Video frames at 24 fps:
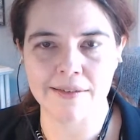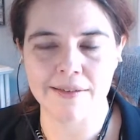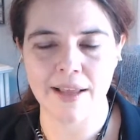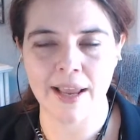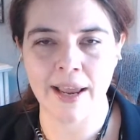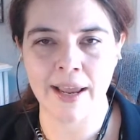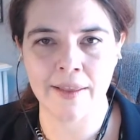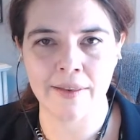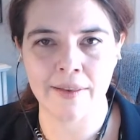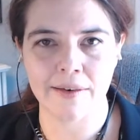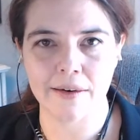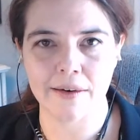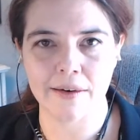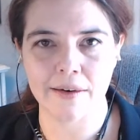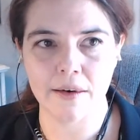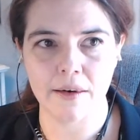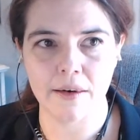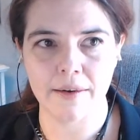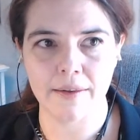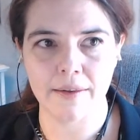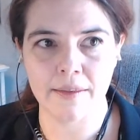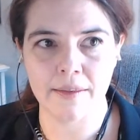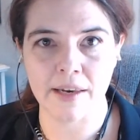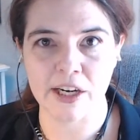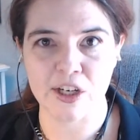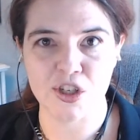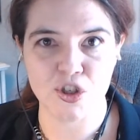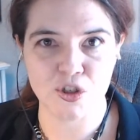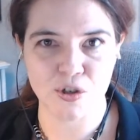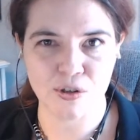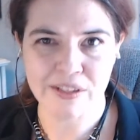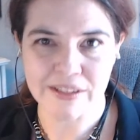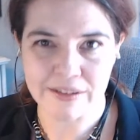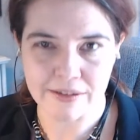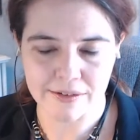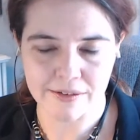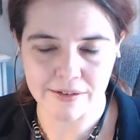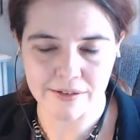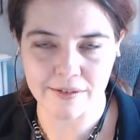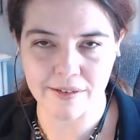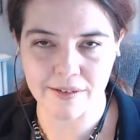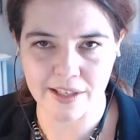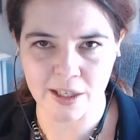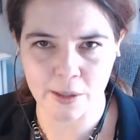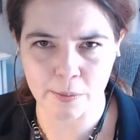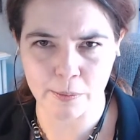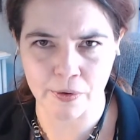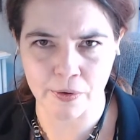and that I shouldn't
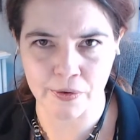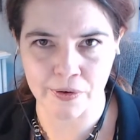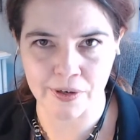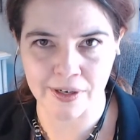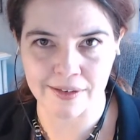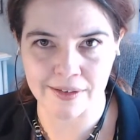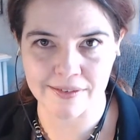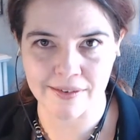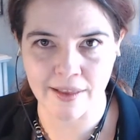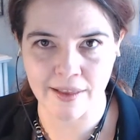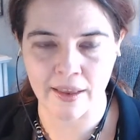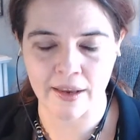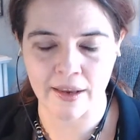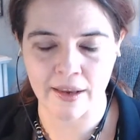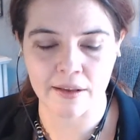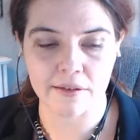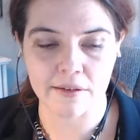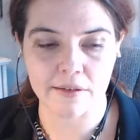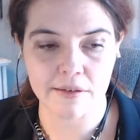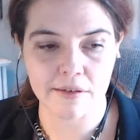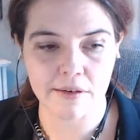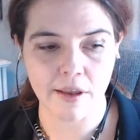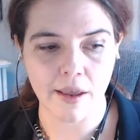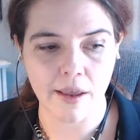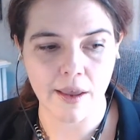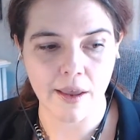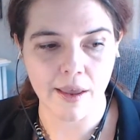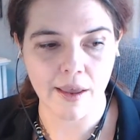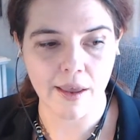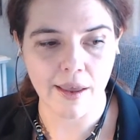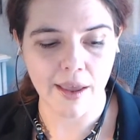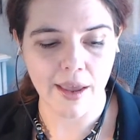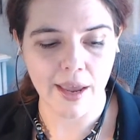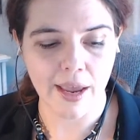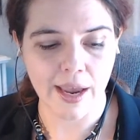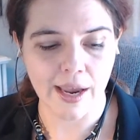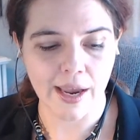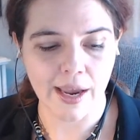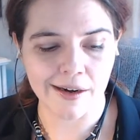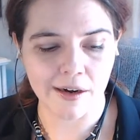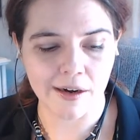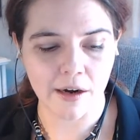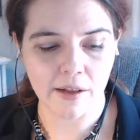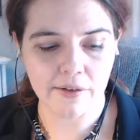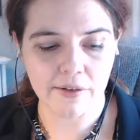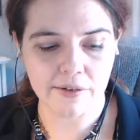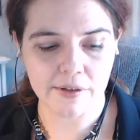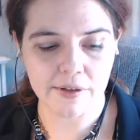keep learning science. And it
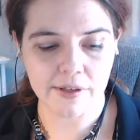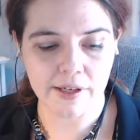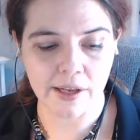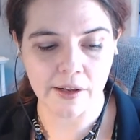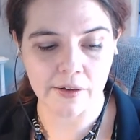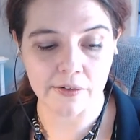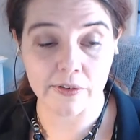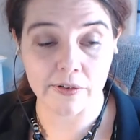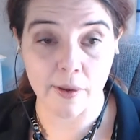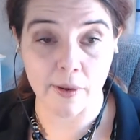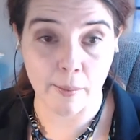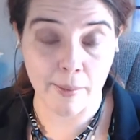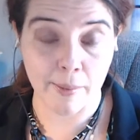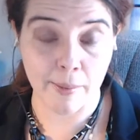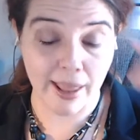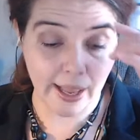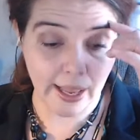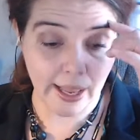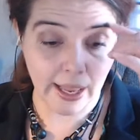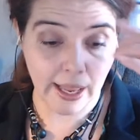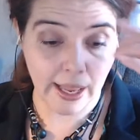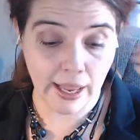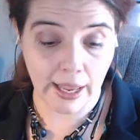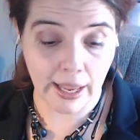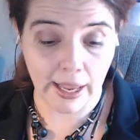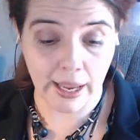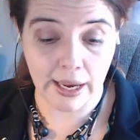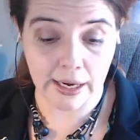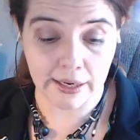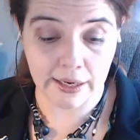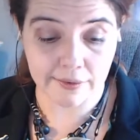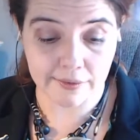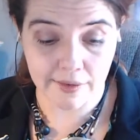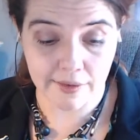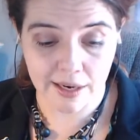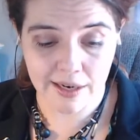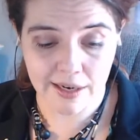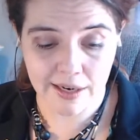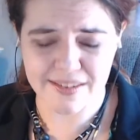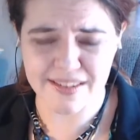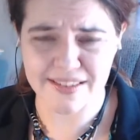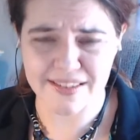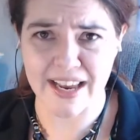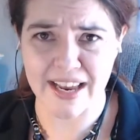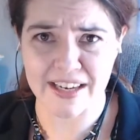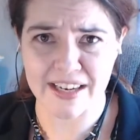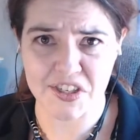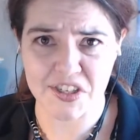also tells them, hey, science
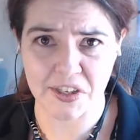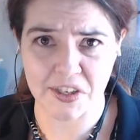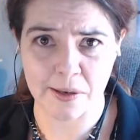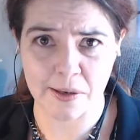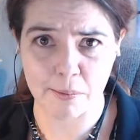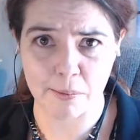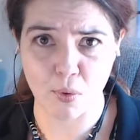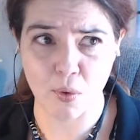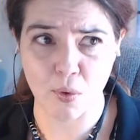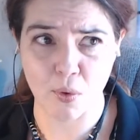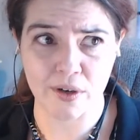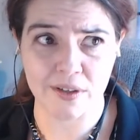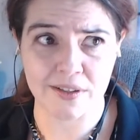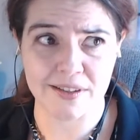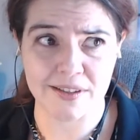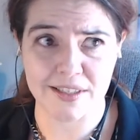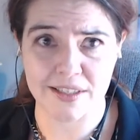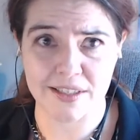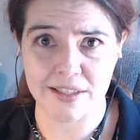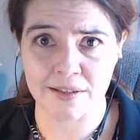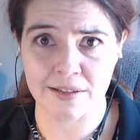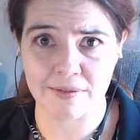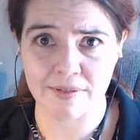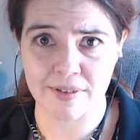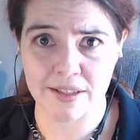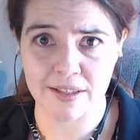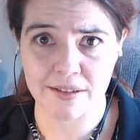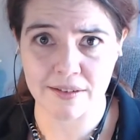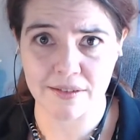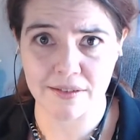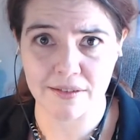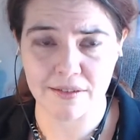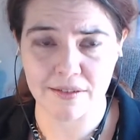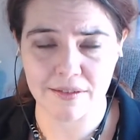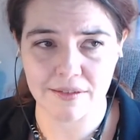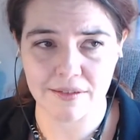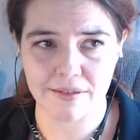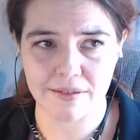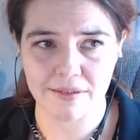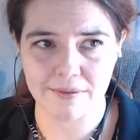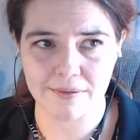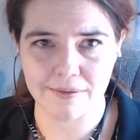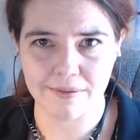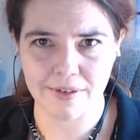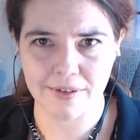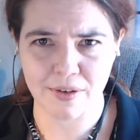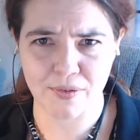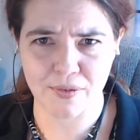is actually important, even
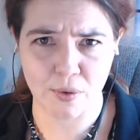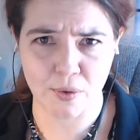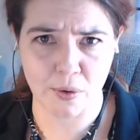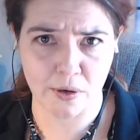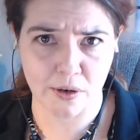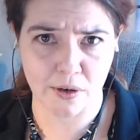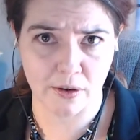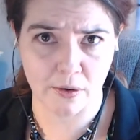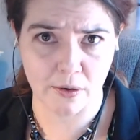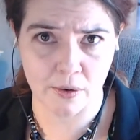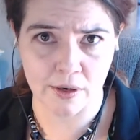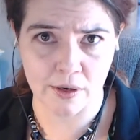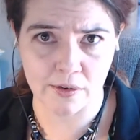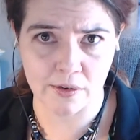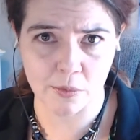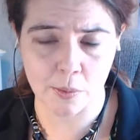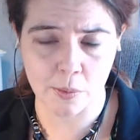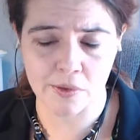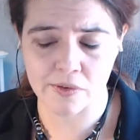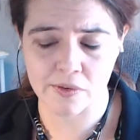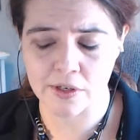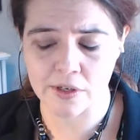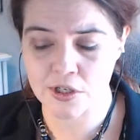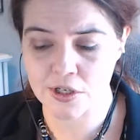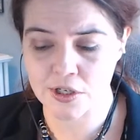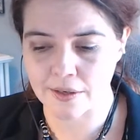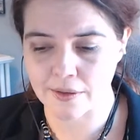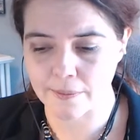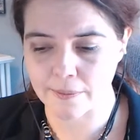if you're a curious musician.